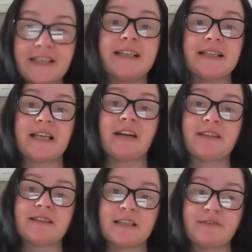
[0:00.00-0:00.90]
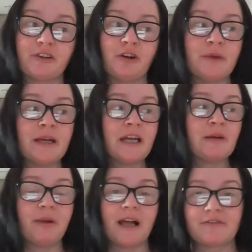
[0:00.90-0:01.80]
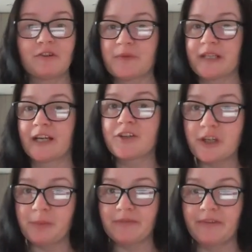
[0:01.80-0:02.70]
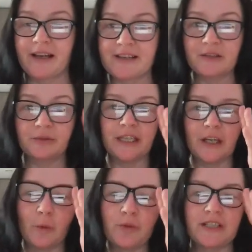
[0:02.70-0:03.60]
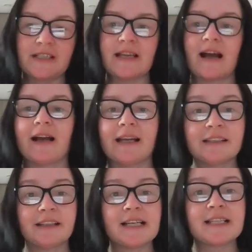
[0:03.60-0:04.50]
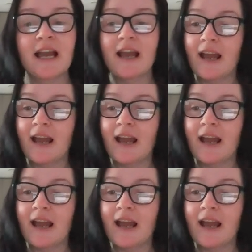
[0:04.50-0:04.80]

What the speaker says: these services from platforms like Shopify. So the options are endless.